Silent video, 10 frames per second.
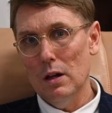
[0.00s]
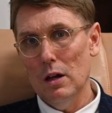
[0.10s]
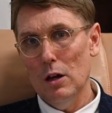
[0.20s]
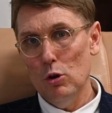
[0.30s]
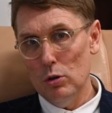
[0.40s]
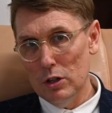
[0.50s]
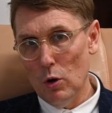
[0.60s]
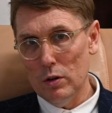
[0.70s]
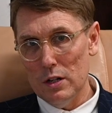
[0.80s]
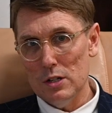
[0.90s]

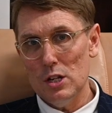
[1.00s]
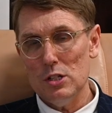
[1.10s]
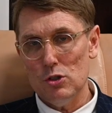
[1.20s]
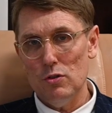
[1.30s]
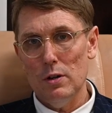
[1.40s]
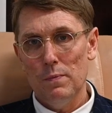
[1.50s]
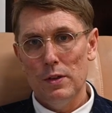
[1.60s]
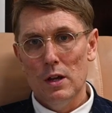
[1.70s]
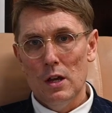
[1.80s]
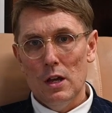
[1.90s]
in its history.
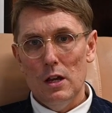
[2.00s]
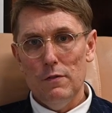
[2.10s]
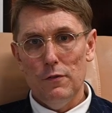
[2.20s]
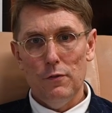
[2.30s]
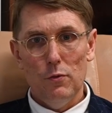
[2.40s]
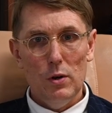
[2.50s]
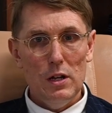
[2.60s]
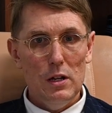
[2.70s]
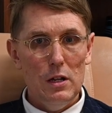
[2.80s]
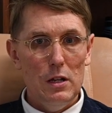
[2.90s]
If
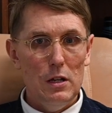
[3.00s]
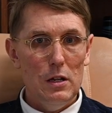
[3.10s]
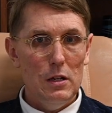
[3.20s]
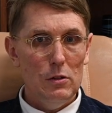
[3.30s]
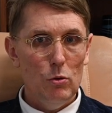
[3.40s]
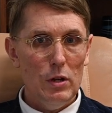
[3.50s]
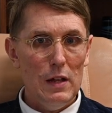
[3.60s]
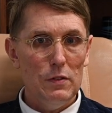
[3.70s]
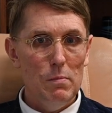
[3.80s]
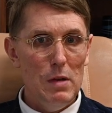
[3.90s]
we look
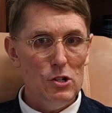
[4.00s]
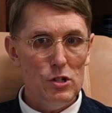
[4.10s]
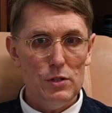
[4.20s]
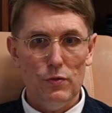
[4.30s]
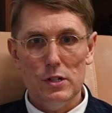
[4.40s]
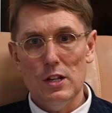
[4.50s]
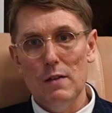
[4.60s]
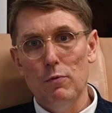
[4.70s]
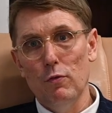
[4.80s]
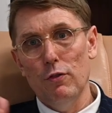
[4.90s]
at the measures, for
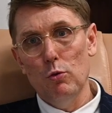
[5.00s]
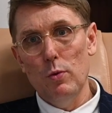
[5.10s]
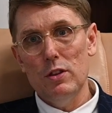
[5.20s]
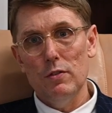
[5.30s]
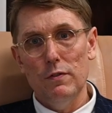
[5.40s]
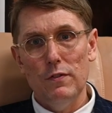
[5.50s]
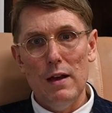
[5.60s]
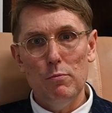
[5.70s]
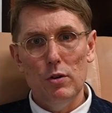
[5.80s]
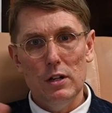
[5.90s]
example, for width of
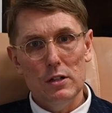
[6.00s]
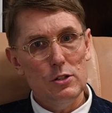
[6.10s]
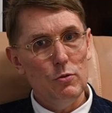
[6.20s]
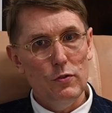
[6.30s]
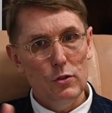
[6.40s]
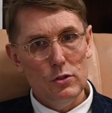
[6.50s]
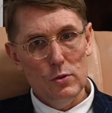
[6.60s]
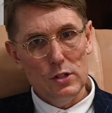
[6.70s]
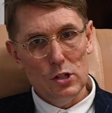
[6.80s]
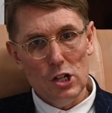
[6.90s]
fabric, it's referred to
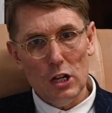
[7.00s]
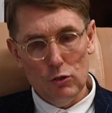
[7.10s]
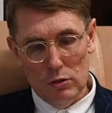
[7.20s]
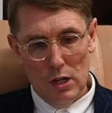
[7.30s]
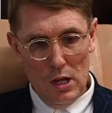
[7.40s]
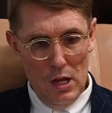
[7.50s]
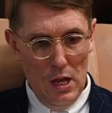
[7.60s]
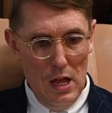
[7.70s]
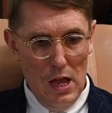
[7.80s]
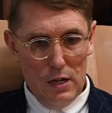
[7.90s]
as a shaku.
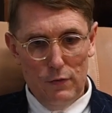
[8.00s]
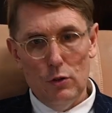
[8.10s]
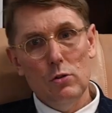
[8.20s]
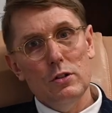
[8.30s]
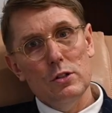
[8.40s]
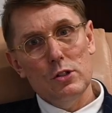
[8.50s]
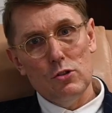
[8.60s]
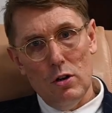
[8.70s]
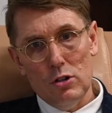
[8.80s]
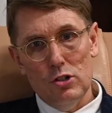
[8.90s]
And if you look at the
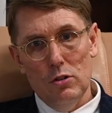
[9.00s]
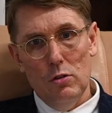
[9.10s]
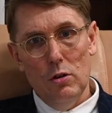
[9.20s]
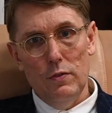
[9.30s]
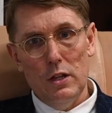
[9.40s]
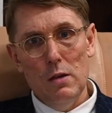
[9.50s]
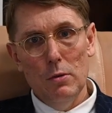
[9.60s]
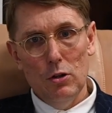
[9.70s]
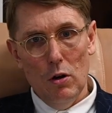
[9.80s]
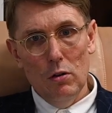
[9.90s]
structure of a
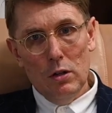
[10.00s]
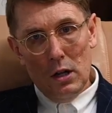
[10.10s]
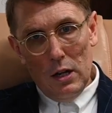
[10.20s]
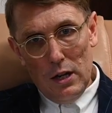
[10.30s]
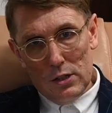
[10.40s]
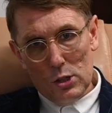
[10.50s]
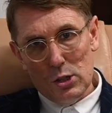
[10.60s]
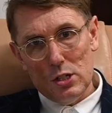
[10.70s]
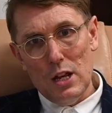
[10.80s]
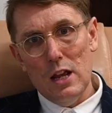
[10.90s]
kimono, it's a
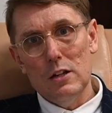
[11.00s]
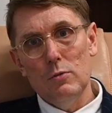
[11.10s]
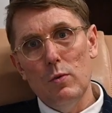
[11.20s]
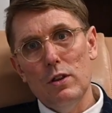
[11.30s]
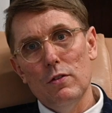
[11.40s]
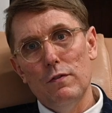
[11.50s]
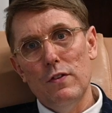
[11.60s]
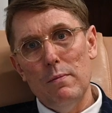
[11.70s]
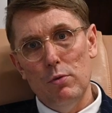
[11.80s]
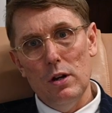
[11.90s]
standard width of
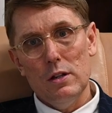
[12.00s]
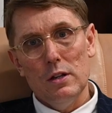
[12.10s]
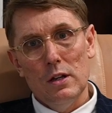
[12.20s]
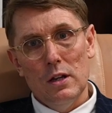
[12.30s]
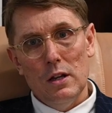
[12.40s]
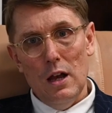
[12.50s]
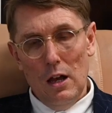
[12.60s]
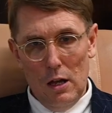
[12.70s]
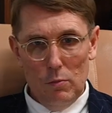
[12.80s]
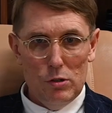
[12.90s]
fabric,
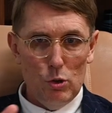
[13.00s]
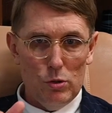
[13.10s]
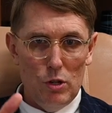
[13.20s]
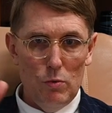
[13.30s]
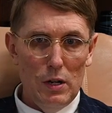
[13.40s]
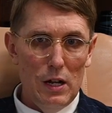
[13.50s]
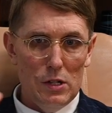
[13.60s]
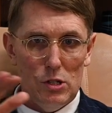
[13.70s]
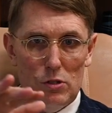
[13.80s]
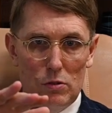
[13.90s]
which also
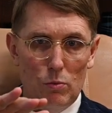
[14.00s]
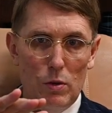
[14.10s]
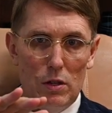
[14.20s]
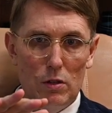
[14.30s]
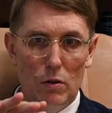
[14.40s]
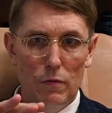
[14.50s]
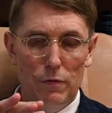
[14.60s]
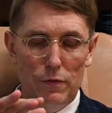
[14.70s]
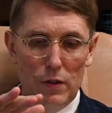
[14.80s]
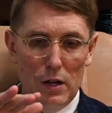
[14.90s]
relates to the width
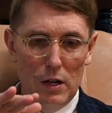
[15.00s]
of